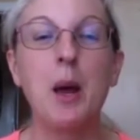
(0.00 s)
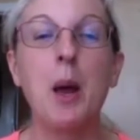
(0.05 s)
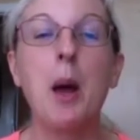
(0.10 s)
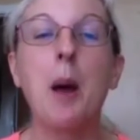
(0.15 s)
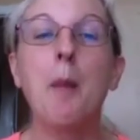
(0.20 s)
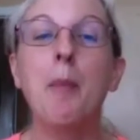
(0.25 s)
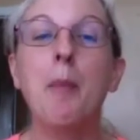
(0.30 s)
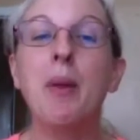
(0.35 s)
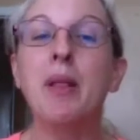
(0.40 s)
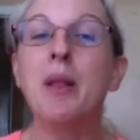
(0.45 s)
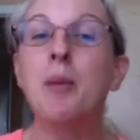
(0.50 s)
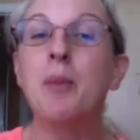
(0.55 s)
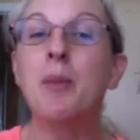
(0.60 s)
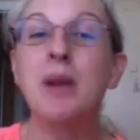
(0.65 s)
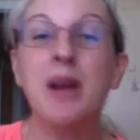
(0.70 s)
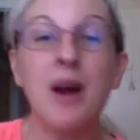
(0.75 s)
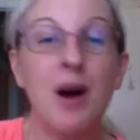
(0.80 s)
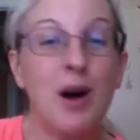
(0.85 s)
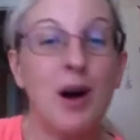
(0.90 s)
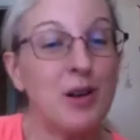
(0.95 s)
But let me
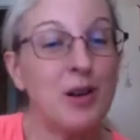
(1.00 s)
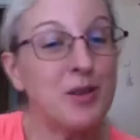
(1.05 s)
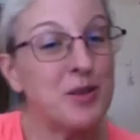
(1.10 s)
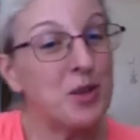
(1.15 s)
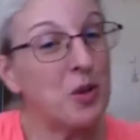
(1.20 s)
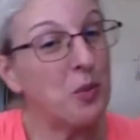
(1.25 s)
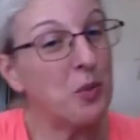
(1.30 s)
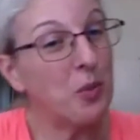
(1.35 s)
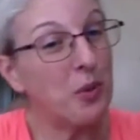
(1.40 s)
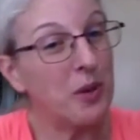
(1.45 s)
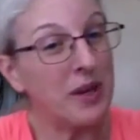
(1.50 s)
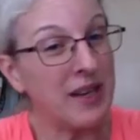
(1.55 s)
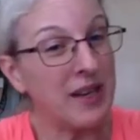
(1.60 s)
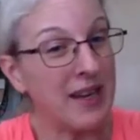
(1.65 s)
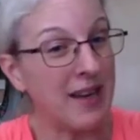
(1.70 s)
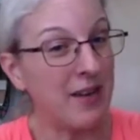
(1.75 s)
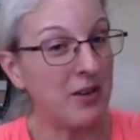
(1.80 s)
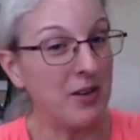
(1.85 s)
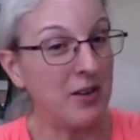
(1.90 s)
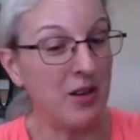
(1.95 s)
also point
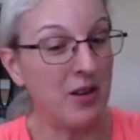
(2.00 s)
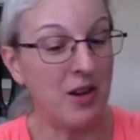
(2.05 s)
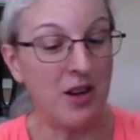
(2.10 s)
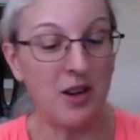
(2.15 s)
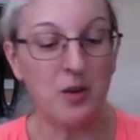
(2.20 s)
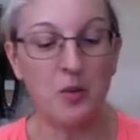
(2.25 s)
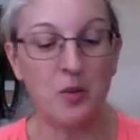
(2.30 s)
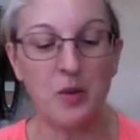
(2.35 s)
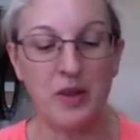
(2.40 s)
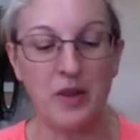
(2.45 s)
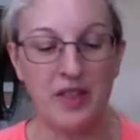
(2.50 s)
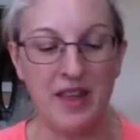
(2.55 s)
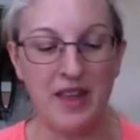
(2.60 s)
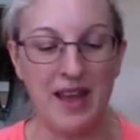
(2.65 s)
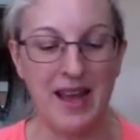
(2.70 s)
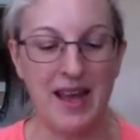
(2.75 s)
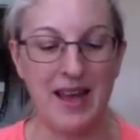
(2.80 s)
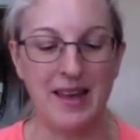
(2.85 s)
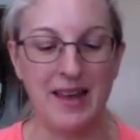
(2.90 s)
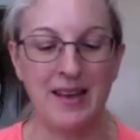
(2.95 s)
out, along with
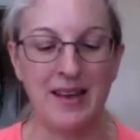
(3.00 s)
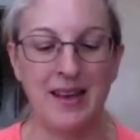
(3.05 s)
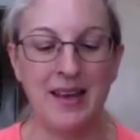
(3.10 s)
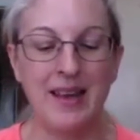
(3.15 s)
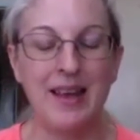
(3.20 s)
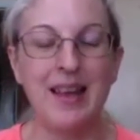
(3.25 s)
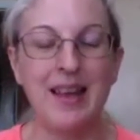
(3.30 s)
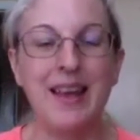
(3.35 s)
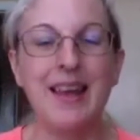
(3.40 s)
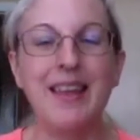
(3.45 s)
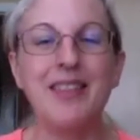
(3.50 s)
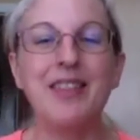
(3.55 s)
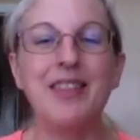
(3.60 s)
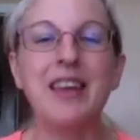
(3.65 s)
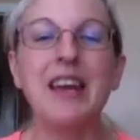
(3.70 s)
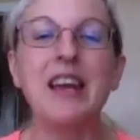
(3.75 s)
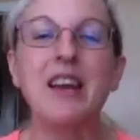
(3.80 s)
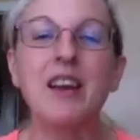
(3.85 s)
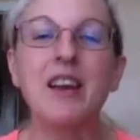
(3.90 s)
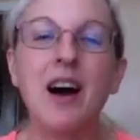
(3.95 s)
that,
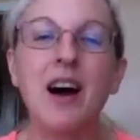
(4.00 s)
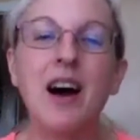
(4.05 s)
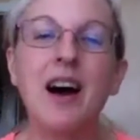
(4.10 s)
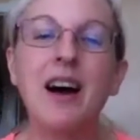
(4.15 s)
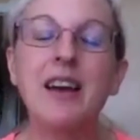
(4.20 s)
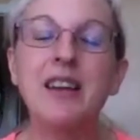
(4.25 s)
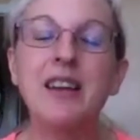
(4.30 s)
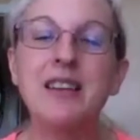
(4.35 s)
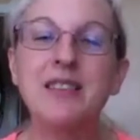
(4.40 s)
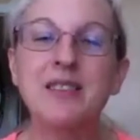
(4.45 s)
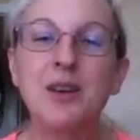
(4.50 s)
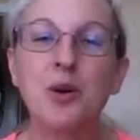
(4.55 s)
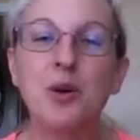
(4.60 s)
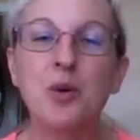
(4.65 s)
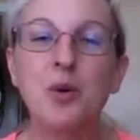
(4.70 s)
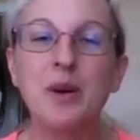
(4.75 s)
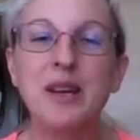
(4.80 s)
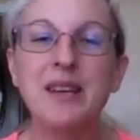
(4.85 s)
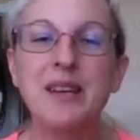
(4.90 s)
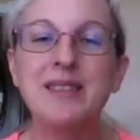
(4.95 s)
that God is
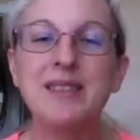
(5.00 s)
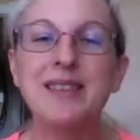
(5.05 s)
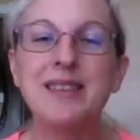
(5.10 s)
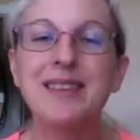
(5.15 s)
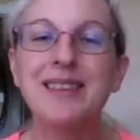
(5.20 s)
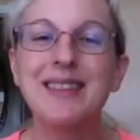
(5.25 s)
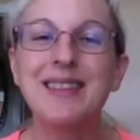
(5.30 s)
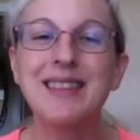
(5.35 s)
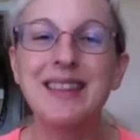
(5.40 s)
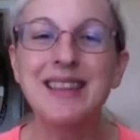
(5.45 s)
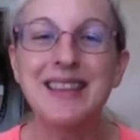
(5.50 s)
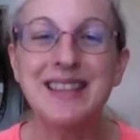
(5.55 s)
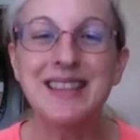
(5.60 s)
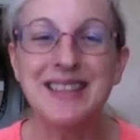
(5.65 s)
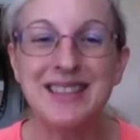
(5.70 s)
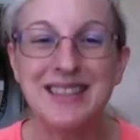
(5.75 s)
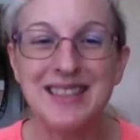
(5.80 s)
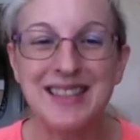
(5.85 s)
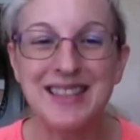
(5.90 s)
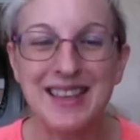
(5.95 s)
always
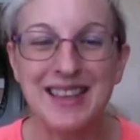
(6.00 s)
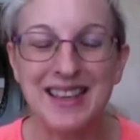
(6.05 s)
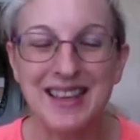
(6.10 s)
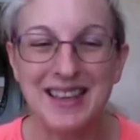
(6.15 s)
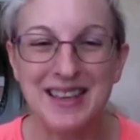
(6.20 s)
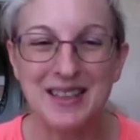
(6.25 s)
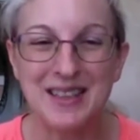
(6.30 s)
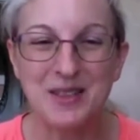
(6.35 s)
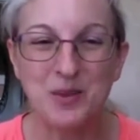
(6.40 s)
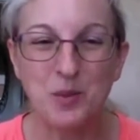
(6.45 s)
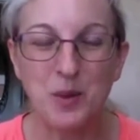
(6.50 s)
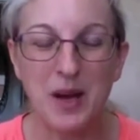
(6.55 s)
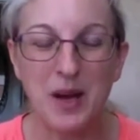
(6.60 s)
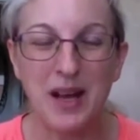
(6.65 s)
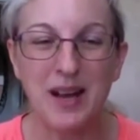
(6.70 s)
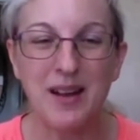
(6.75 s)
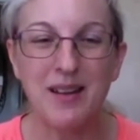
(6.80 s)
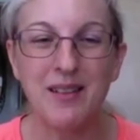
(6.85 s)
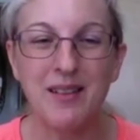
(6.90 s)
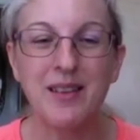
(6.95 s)
listening as
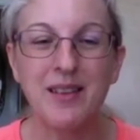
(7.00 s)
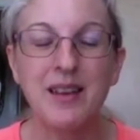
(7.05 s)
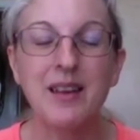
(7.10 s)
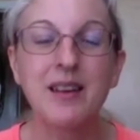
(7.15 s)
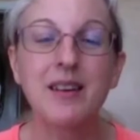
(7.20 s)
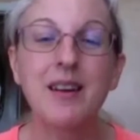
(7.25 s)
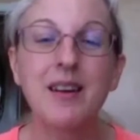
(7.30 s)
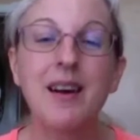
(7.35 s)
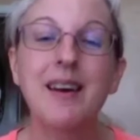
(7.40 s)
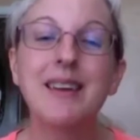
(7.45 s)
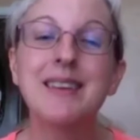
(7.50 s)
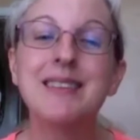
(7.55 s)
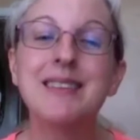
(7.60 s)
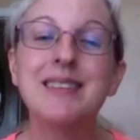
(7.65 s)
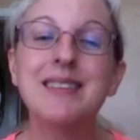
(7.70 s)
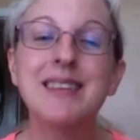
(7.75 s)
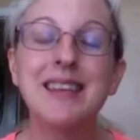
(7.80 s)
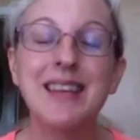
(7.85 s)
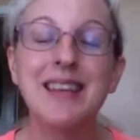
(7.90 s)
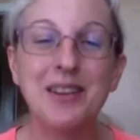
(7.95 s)
well. God is
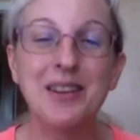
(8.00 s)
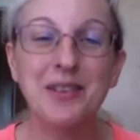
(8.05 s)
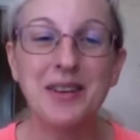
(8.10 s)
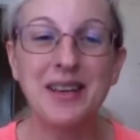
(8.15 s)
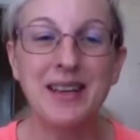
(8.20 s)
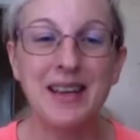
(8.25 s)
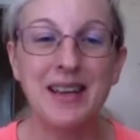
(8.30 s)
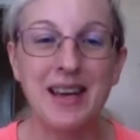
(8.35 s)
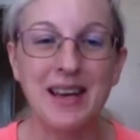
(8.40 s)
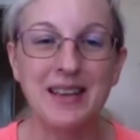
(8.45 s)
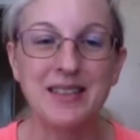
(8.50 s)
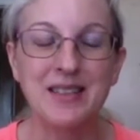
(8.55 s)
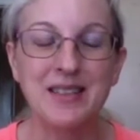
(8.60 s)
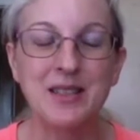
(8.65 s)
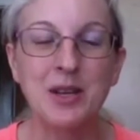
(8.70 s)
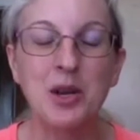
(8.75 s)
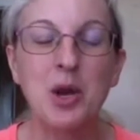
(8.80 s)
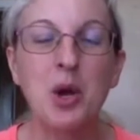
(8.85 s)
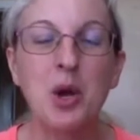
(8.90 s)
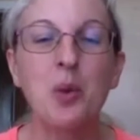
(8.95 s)
hearing us.
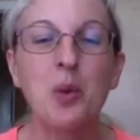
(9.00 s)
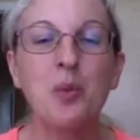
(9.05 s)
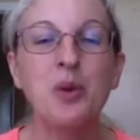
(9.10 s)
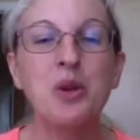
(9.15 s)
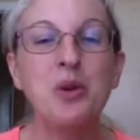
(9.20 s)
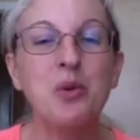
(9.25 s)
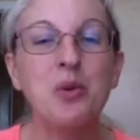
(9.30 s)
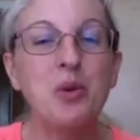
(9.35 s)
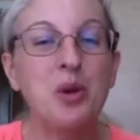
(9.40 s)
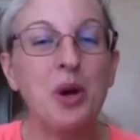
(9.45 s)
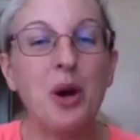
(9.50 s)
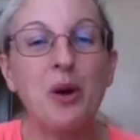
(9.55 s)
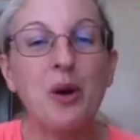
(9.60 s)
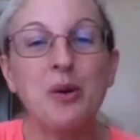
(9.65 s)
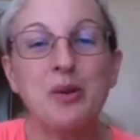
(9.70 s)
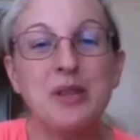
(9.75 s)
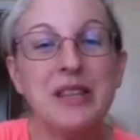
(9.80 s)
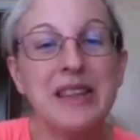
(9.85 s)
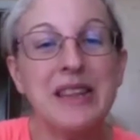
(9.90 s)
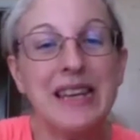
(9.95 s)
When you go
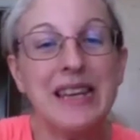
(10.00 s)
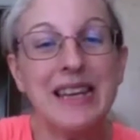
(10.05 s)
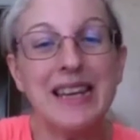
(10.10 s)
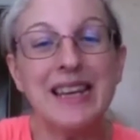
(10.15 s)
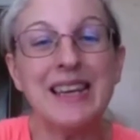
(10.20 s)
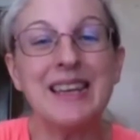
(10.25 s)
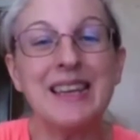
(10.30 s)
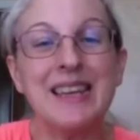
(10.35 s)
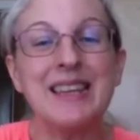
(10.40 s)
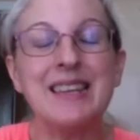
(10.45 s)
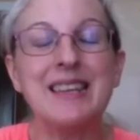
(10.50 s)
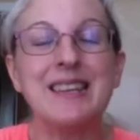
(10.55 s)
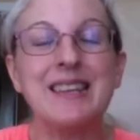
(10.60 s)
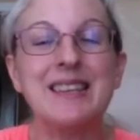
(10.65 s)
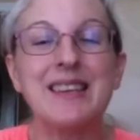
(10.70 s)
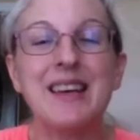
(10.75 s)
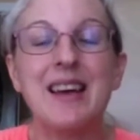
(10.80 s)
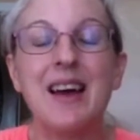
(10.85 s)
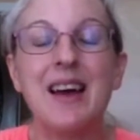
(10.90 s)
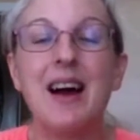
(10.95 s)
to the end
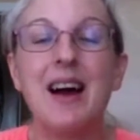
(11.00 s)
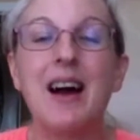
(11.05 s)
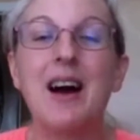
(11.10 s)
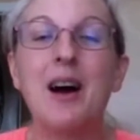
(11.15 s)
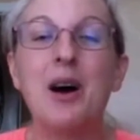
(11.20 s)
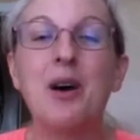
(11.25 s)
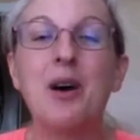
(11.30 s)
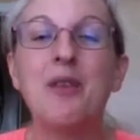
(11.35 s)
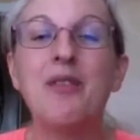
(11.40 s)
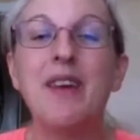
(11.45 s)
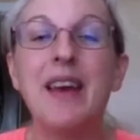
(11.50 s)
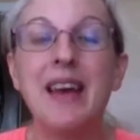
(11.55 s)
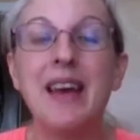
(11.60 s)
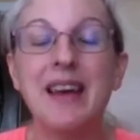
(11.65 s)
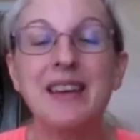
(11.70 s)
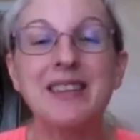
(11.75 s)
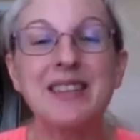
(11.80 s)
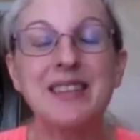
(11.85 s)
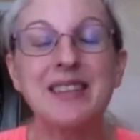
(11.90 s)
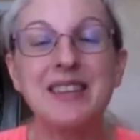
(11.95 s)
of
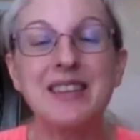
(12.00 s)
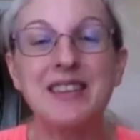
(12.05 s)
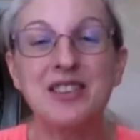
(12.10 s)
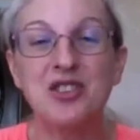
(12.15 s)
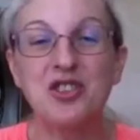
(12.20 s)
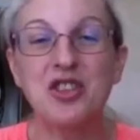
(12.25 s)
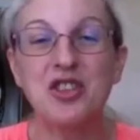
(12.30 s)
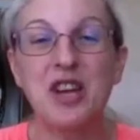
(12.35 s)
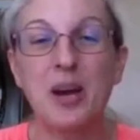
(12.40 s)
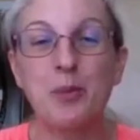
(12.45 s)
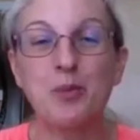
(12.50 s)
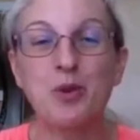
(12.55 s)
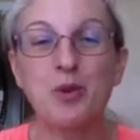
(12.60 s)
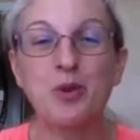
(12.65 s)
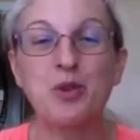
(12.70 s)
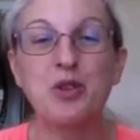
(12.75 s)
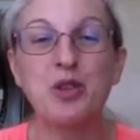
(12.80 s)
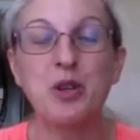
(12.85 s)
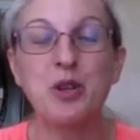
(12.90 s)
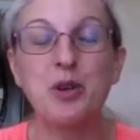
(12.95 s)
Exodus chapter
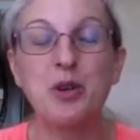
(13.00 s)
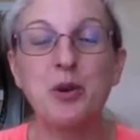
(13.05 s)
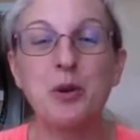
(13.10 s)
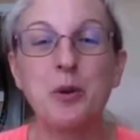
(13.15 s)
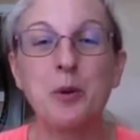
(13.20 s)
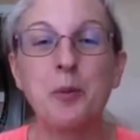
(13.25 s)
2,